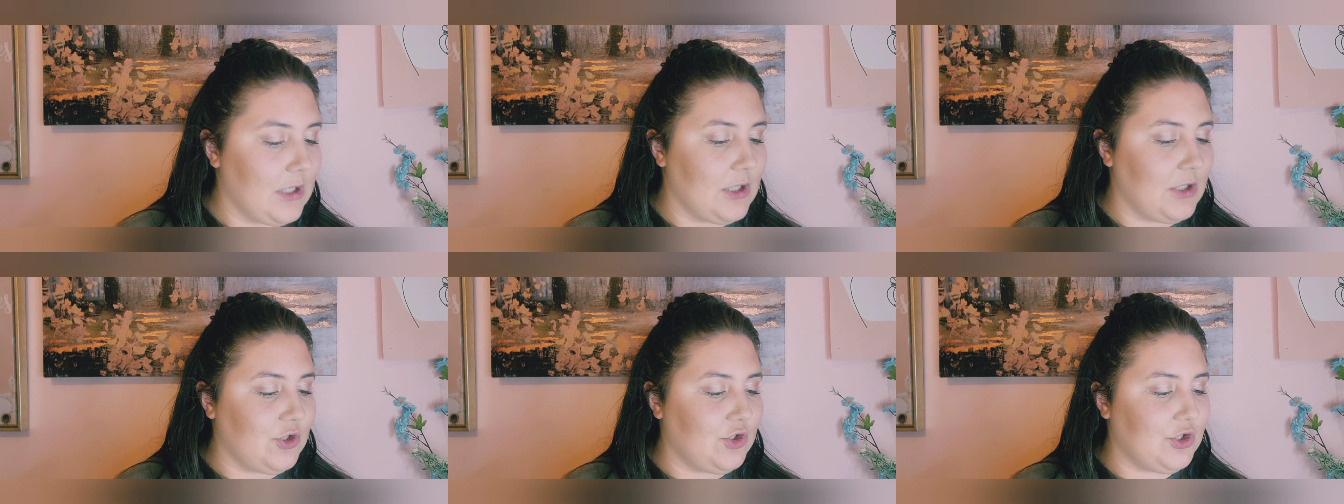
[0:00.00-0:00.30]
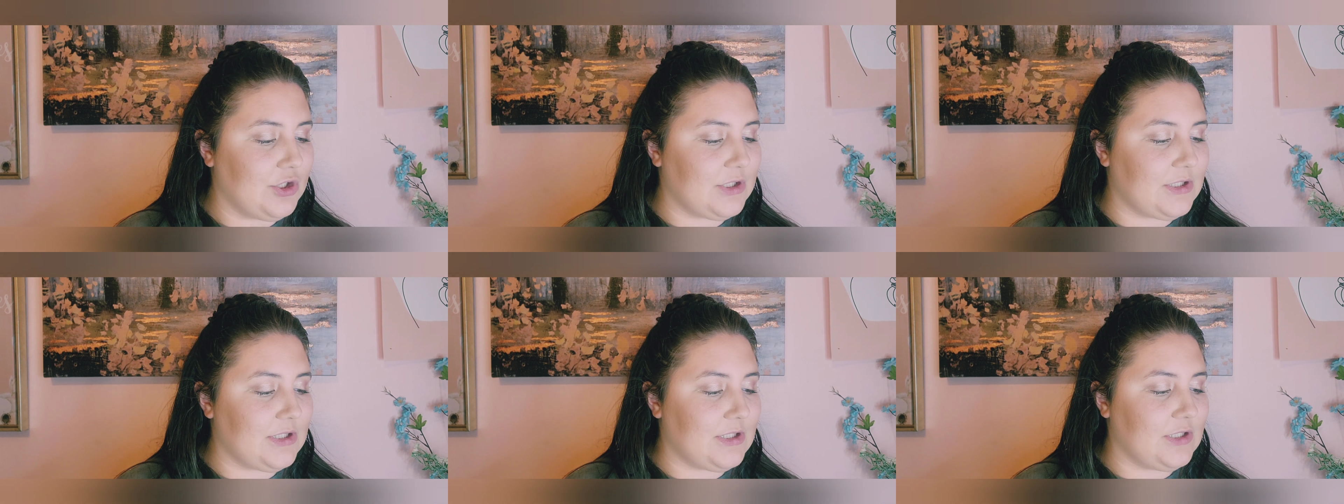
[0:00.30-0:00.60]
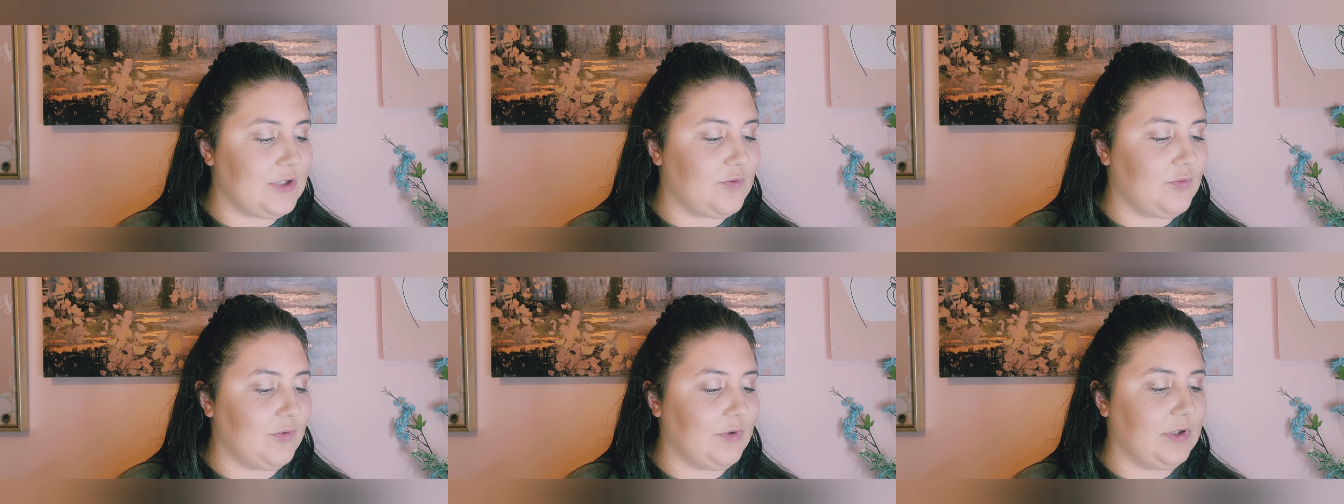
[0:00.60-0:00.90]
just
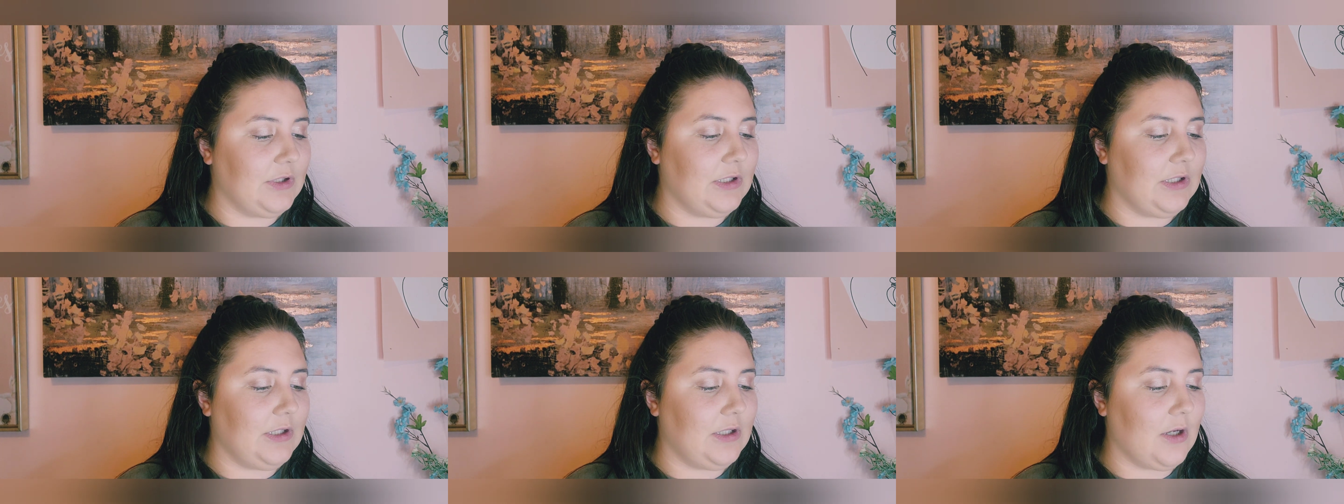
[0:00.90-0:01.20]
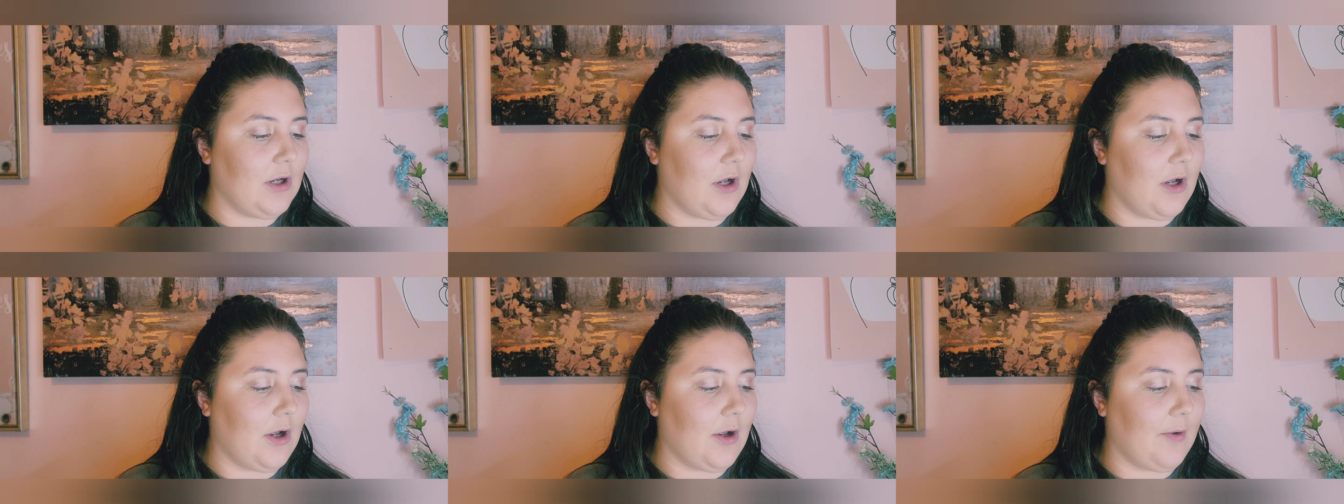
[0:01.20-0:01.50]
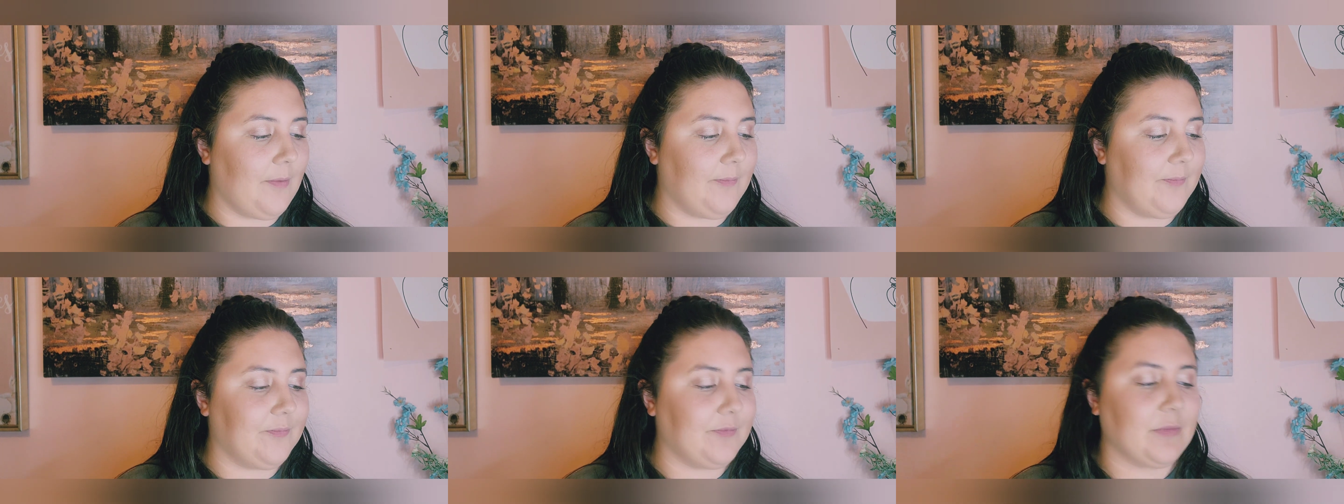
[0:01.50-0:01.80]
this really
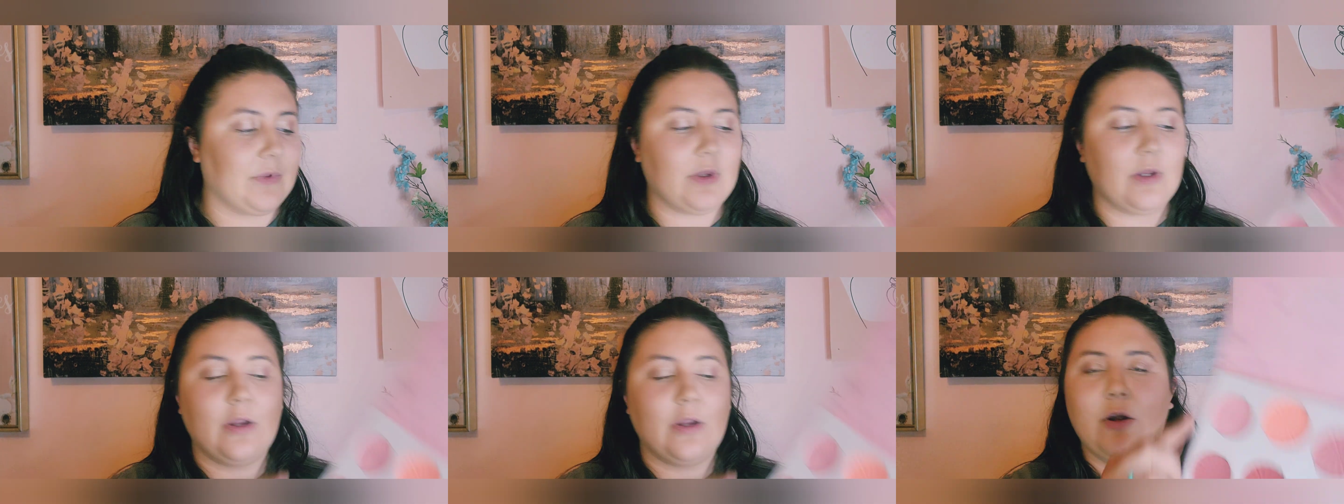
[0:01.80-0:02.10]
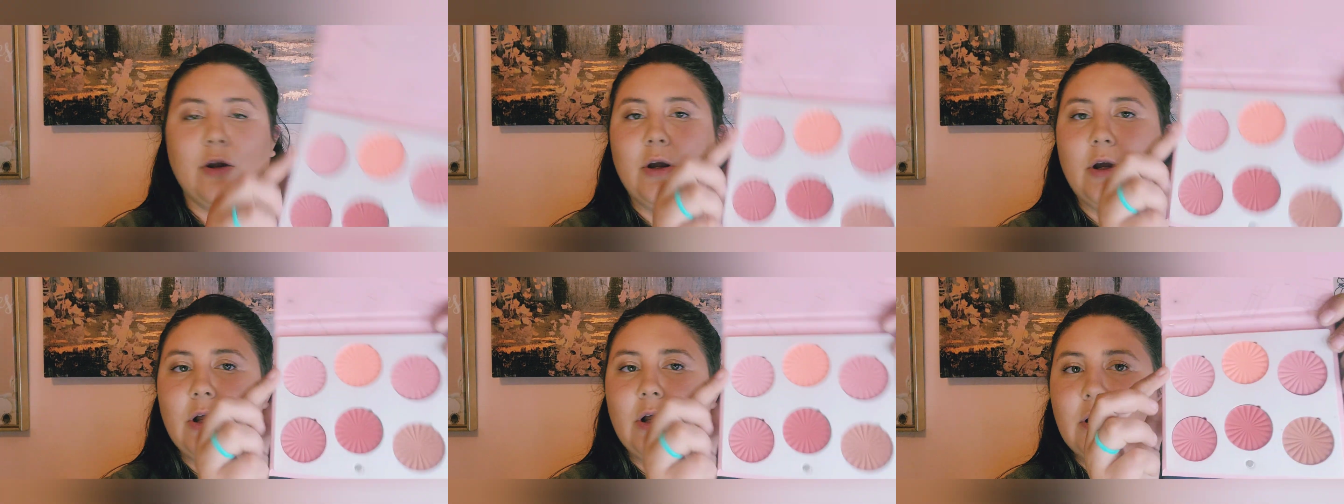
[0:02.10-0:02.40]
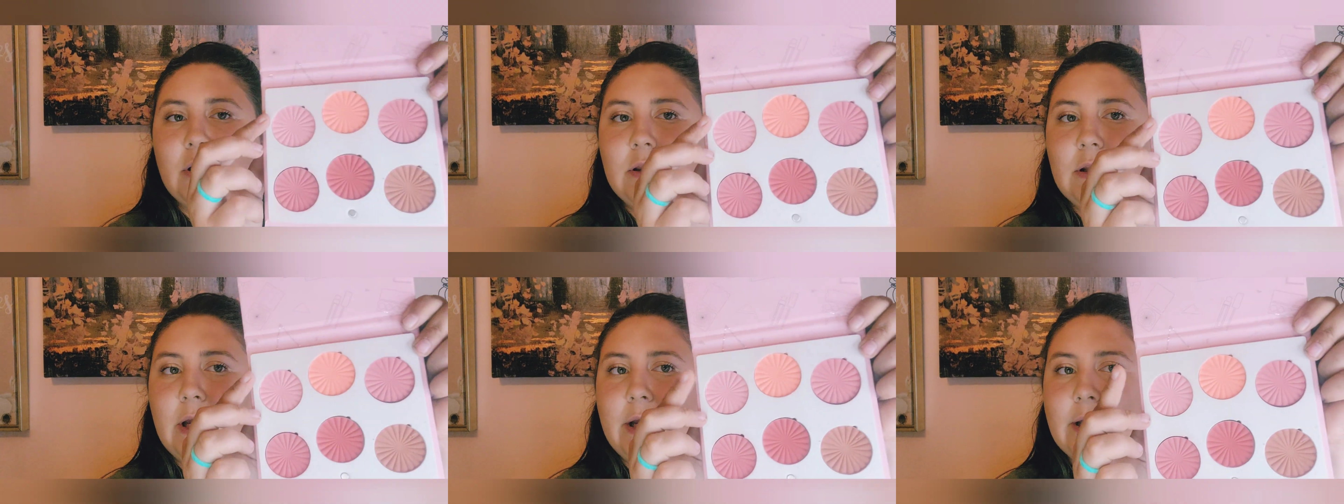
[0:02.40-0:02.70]

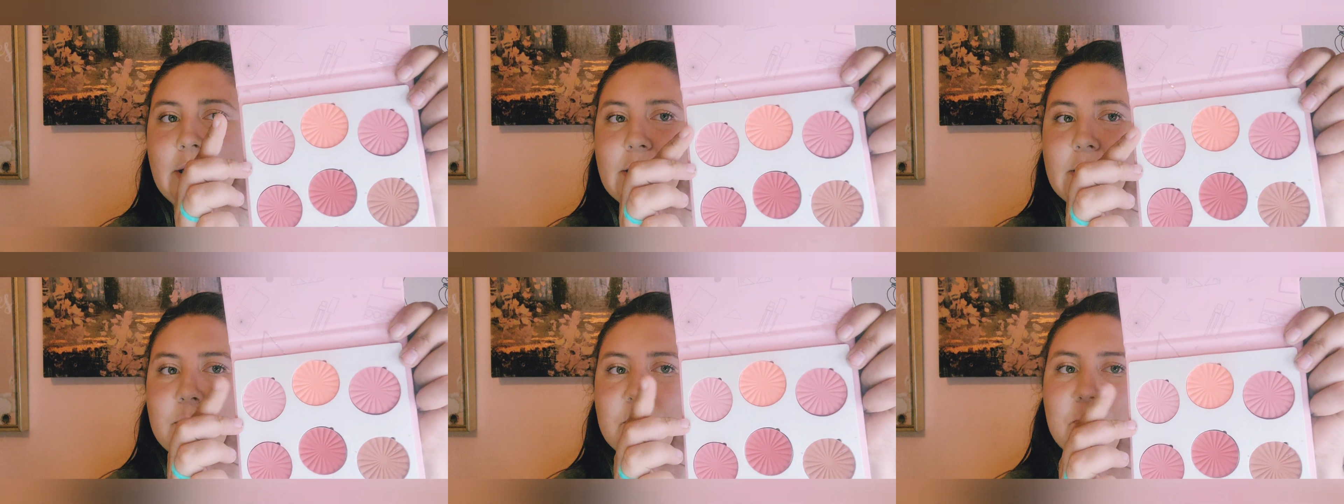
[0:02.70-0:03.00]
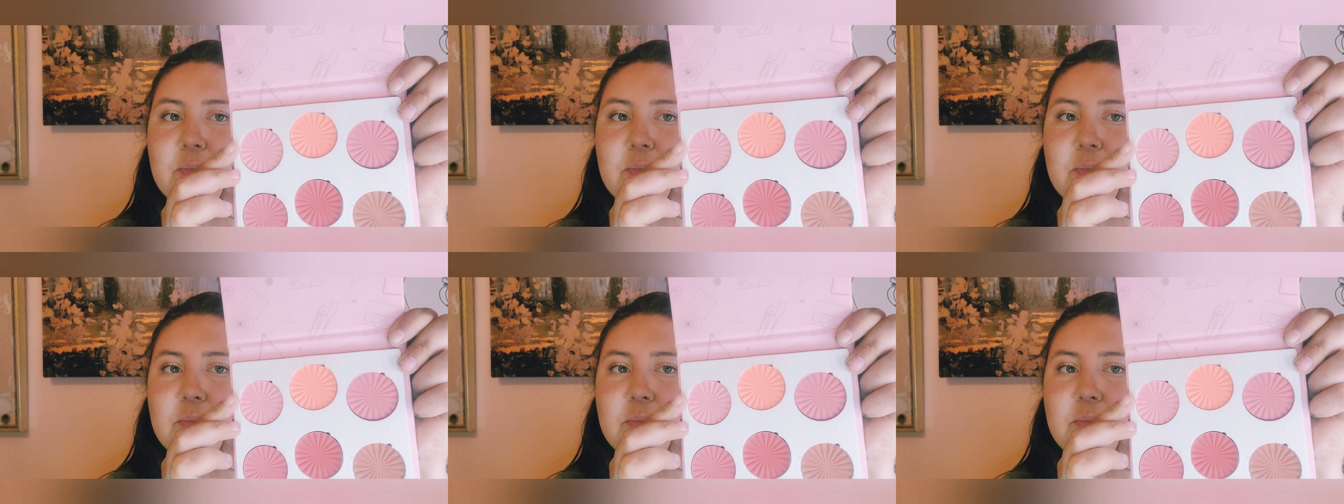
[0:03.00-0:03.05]
light,